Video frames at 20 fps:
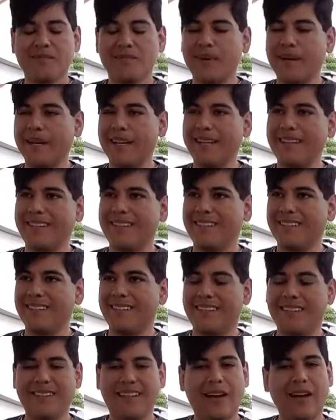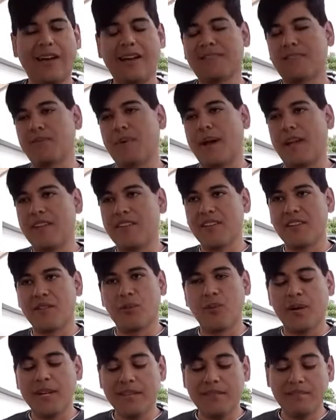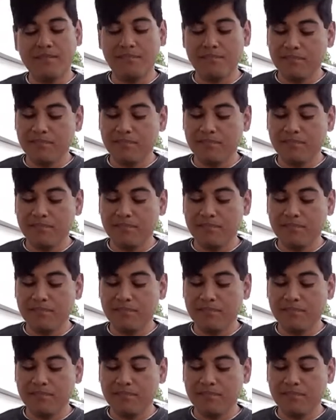but now I have to buy another one,